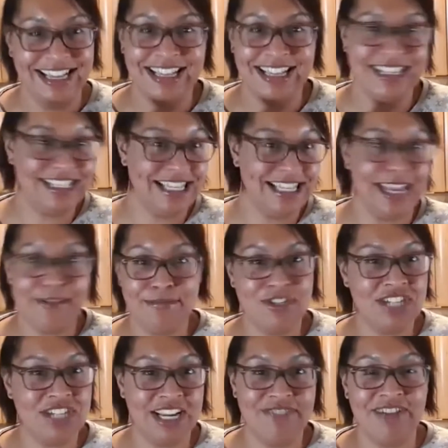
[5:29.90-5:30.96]
the same
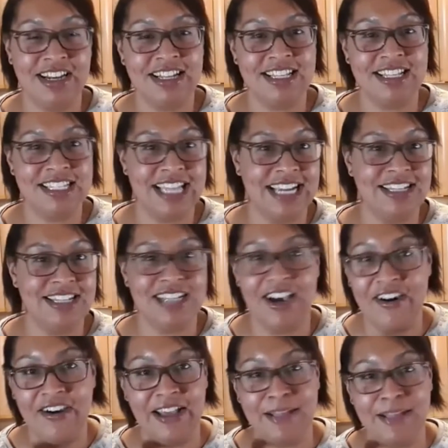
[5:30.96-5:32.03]
machine ran at the same
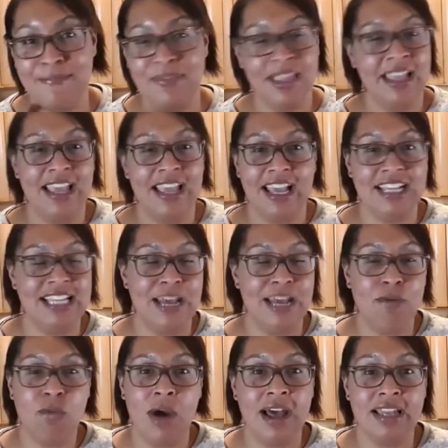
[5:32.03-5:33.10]
time, and
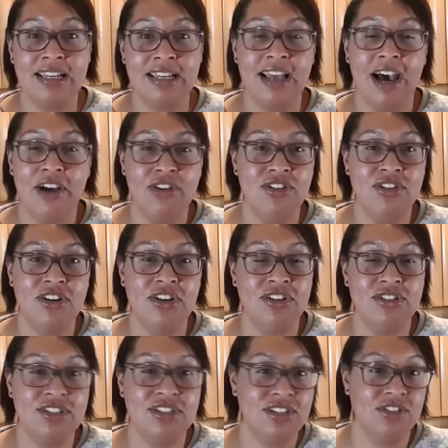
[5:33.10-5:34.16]
yet one
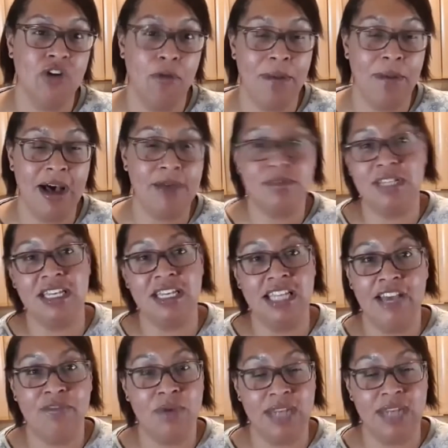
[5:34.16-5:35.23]
owner's got pups and the
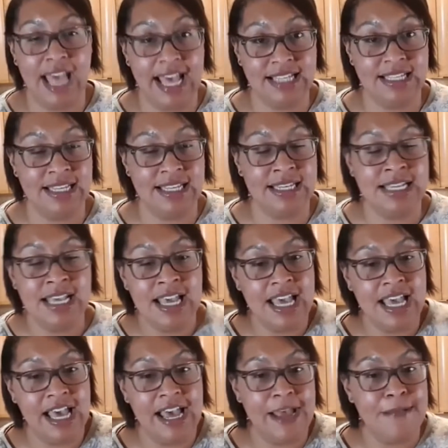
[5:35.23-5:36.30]
other one hasn't.
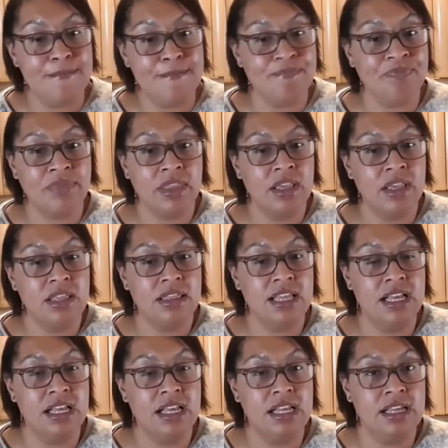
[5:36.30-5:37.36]

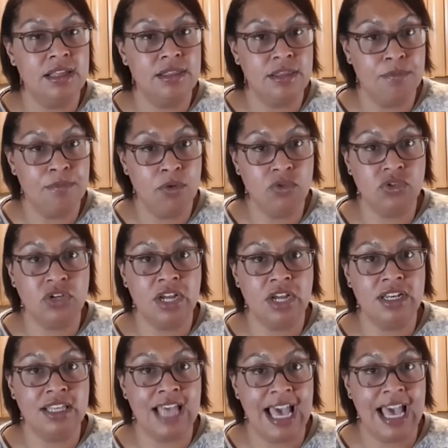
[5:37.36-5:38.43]
The Bulldog
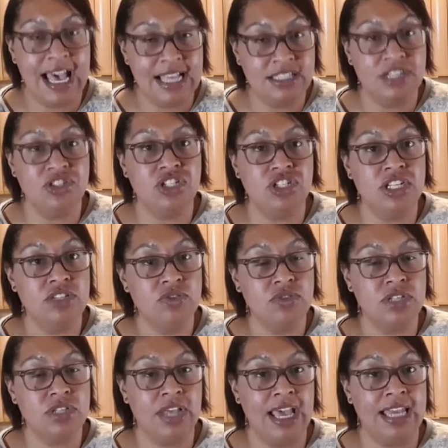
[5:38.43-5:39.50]
owner that hasn't, she's
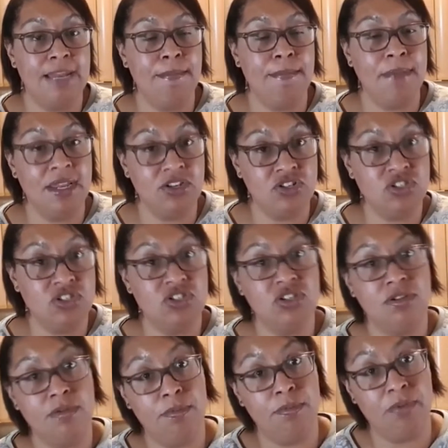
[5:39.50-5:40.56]
also had a bitch
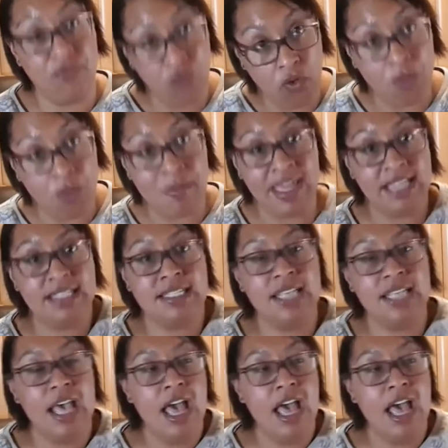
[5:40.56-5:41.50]
before miss,